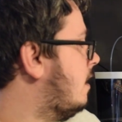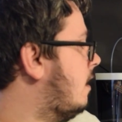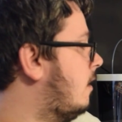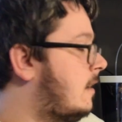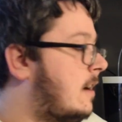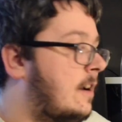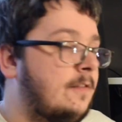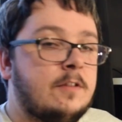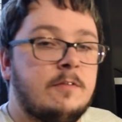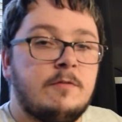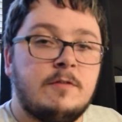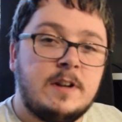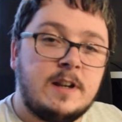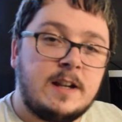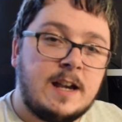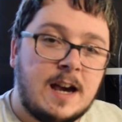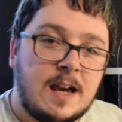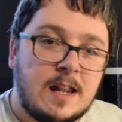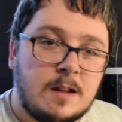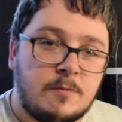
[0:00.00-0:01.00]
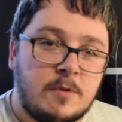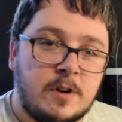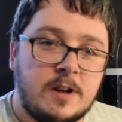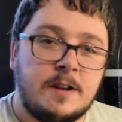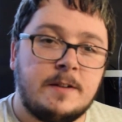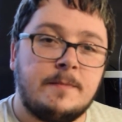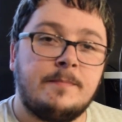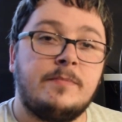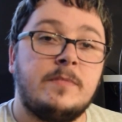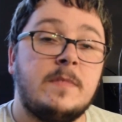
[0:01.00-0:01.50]
I'll have to recalibrate
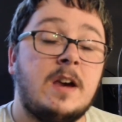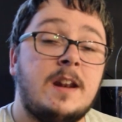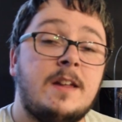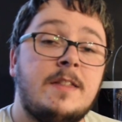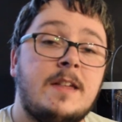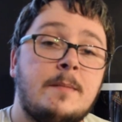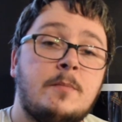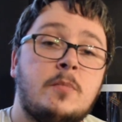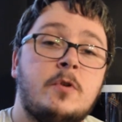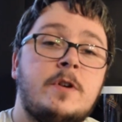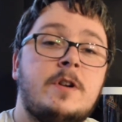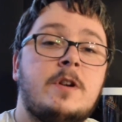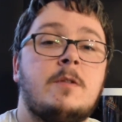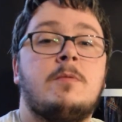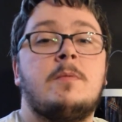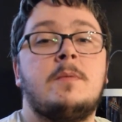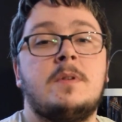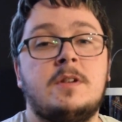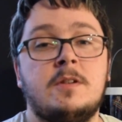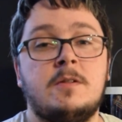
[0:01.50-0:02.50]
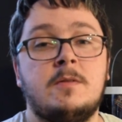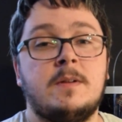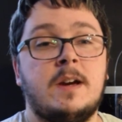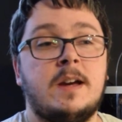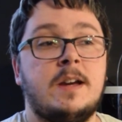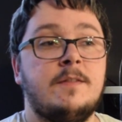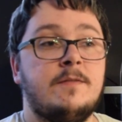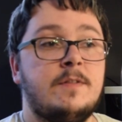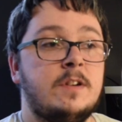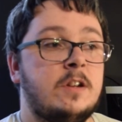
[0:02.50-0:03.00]
it and at that point I'll probably do
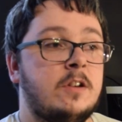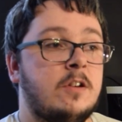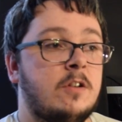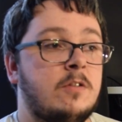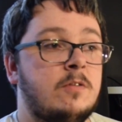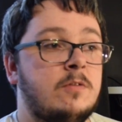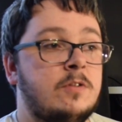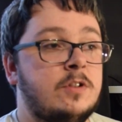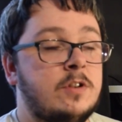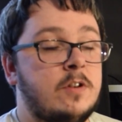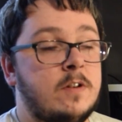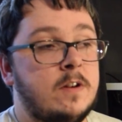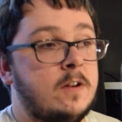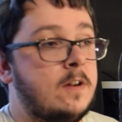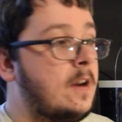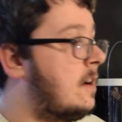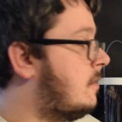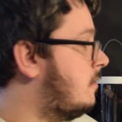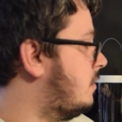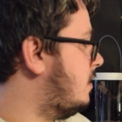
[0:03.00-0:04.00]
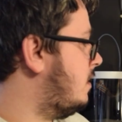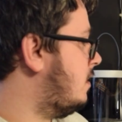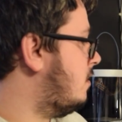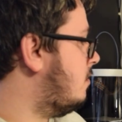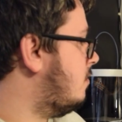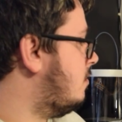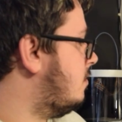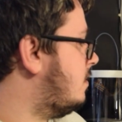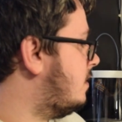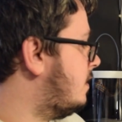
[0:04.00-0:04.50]
a video showing you how to
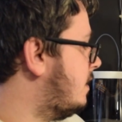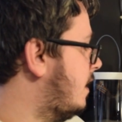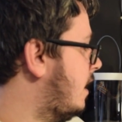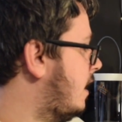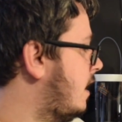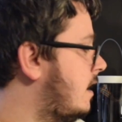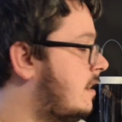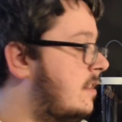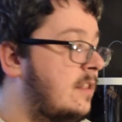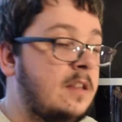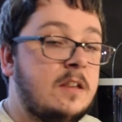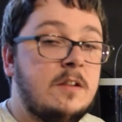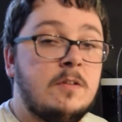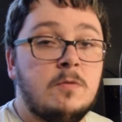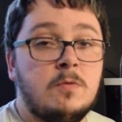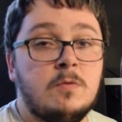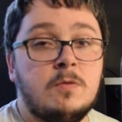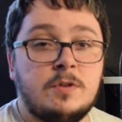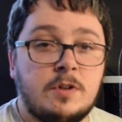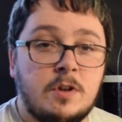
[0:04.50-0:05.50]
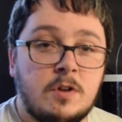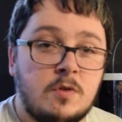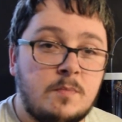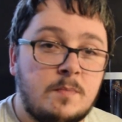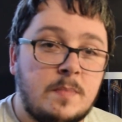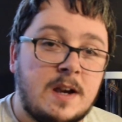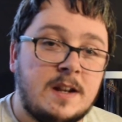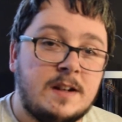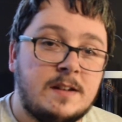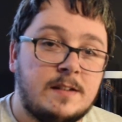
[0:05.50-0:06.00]
use the auto
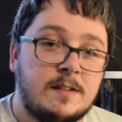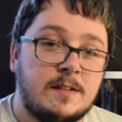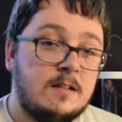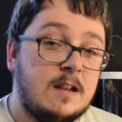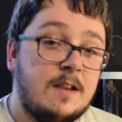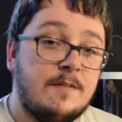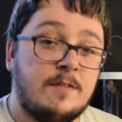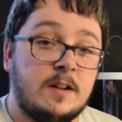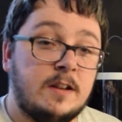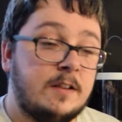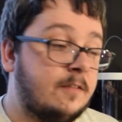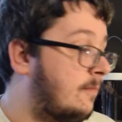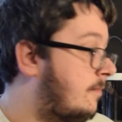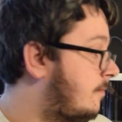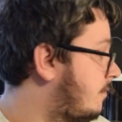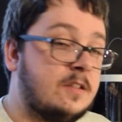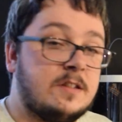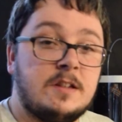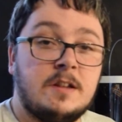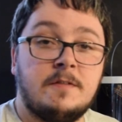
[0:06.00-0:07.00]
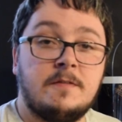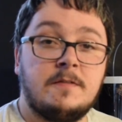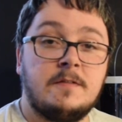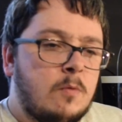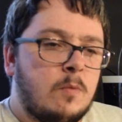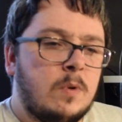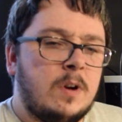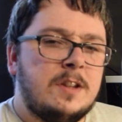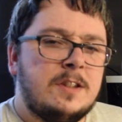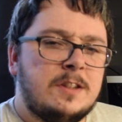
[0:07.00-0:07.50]
bed leveling stuff.
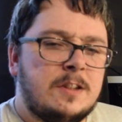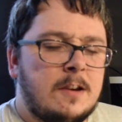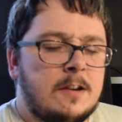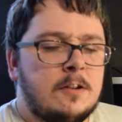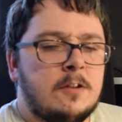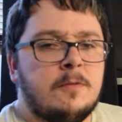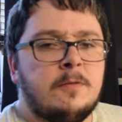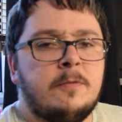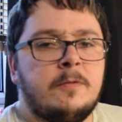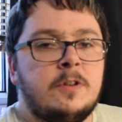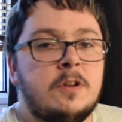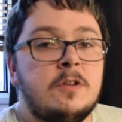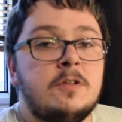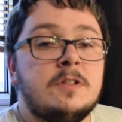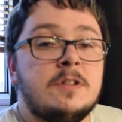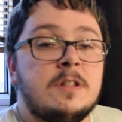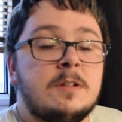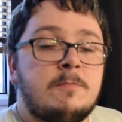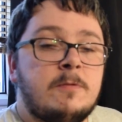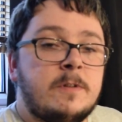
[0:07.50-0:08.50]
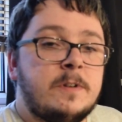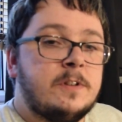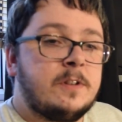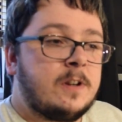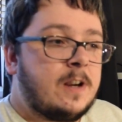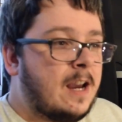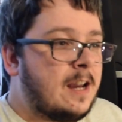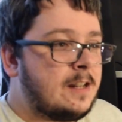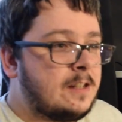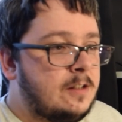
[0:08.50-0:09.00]
When I started off using this printer
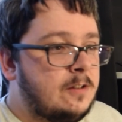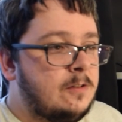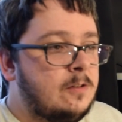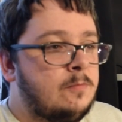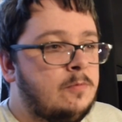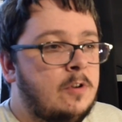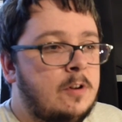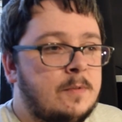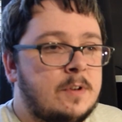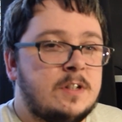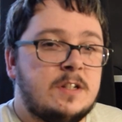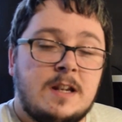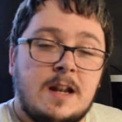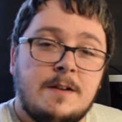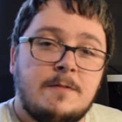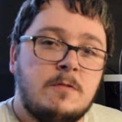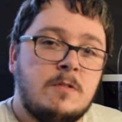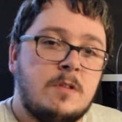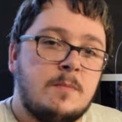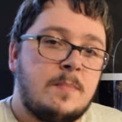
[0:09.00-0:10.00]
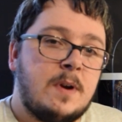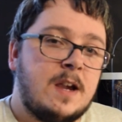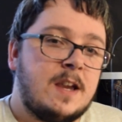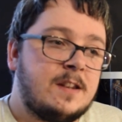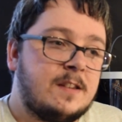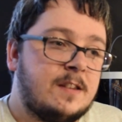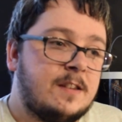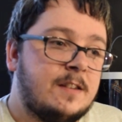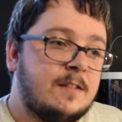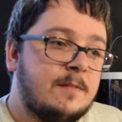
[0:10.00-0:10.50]
I had to pretty much level the bed